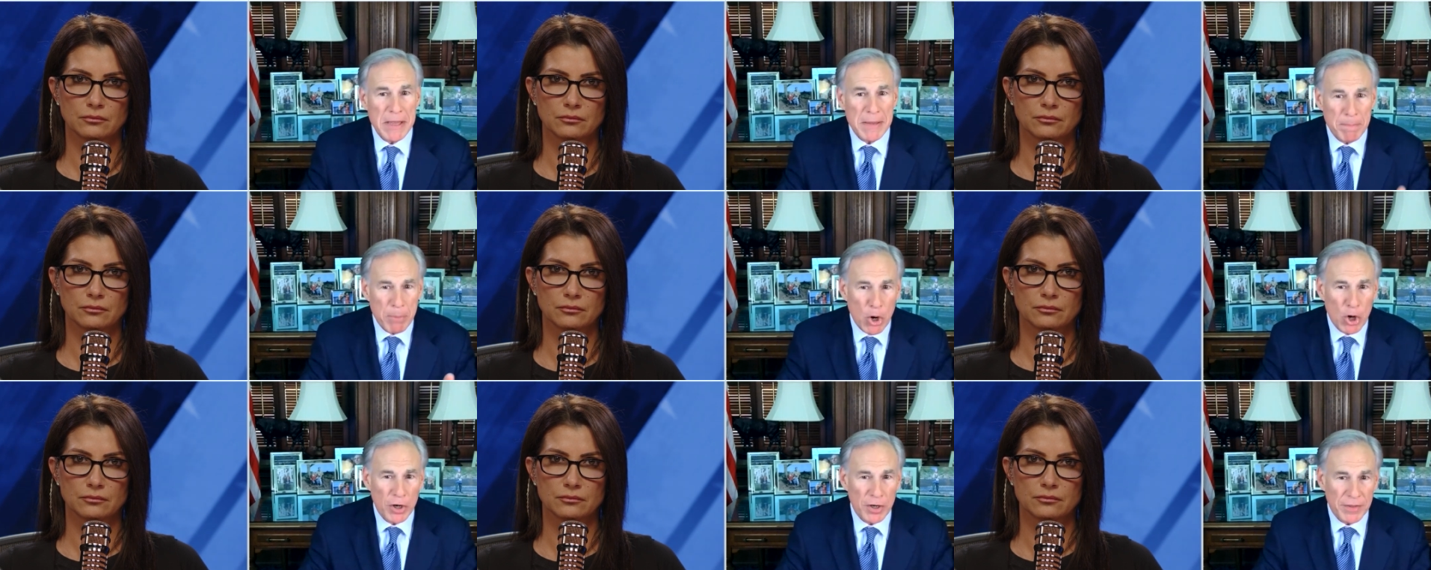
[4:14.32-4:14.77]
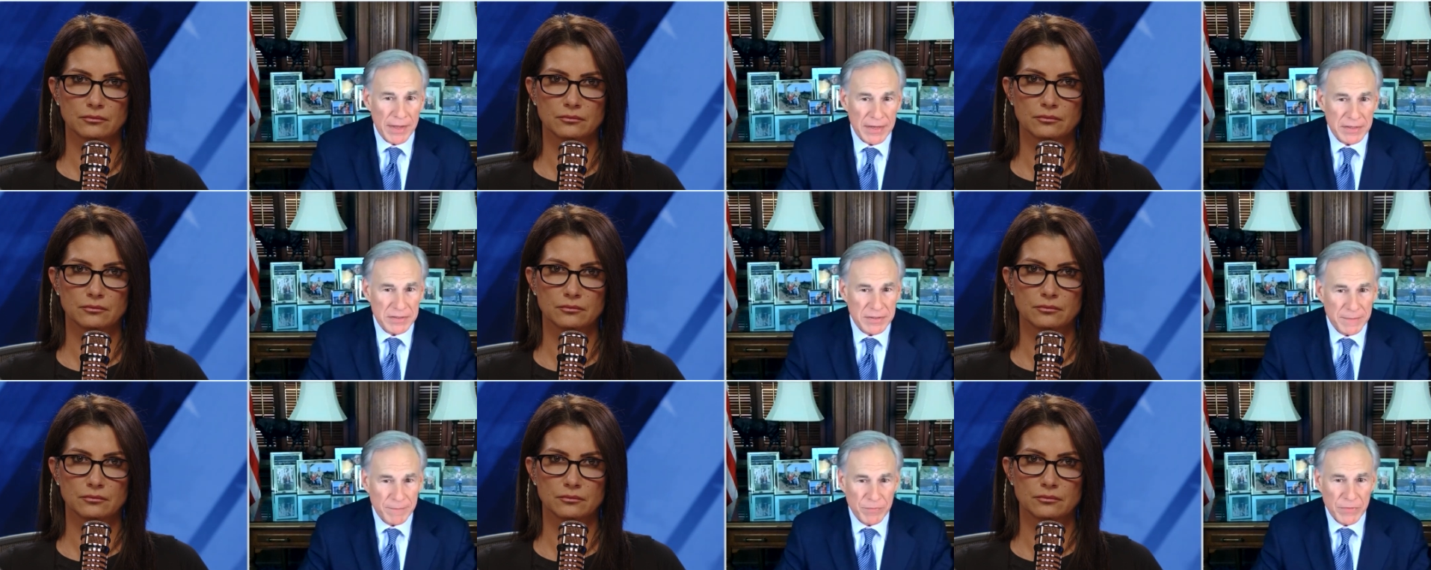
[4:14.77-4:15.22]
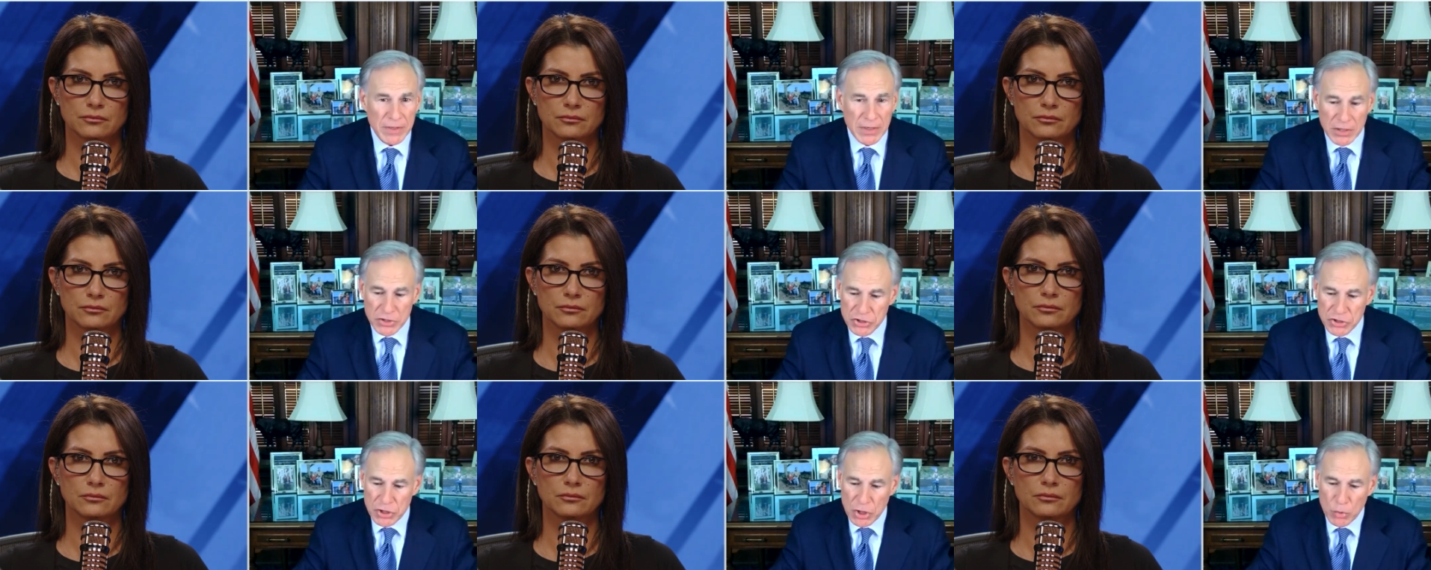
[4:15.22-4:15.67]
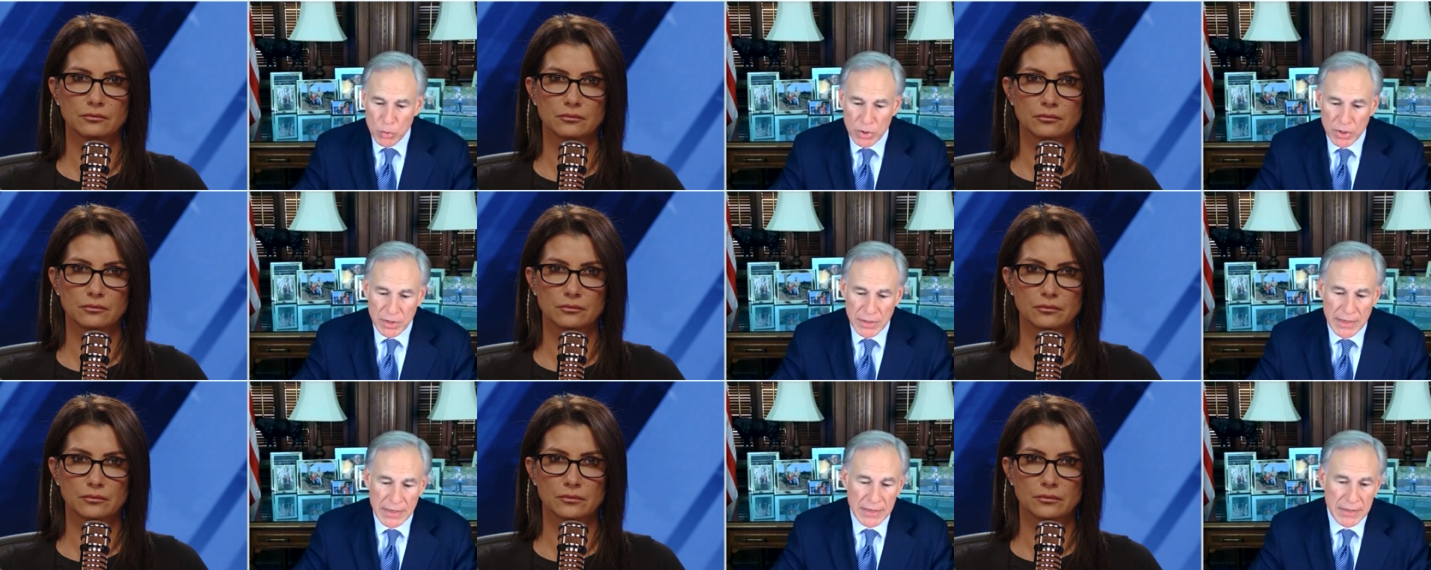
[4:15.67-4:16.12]
Speaker 1: a part of that. And so we're
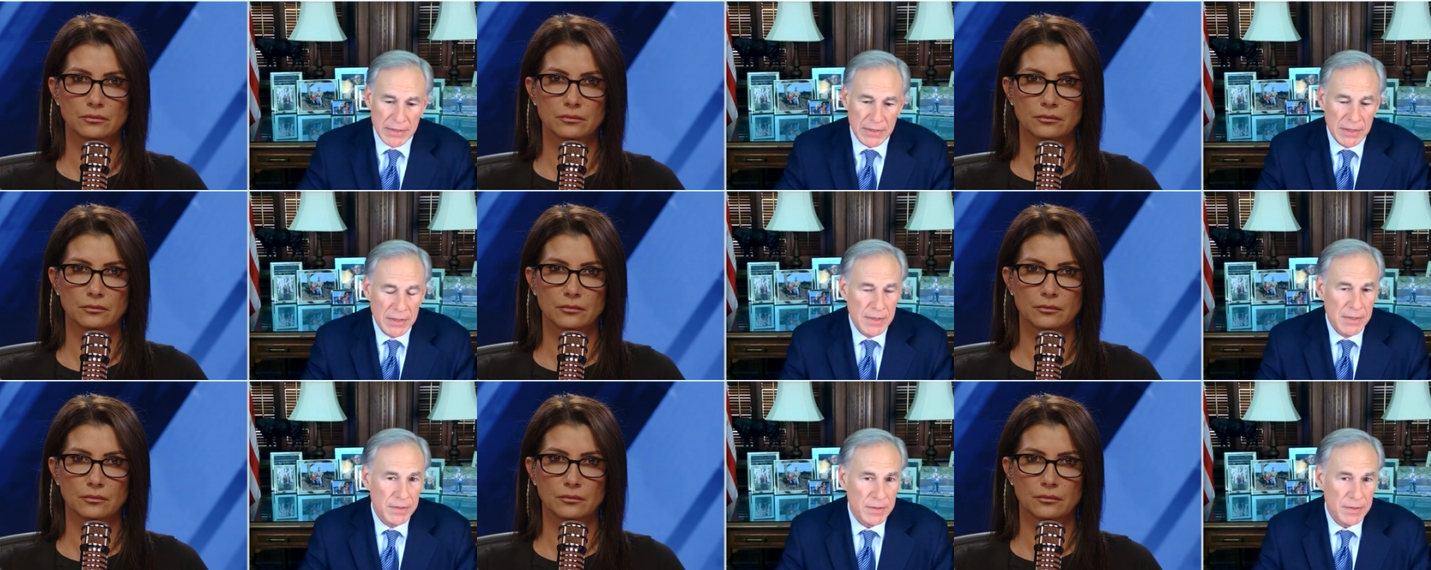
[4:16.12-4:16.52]
getting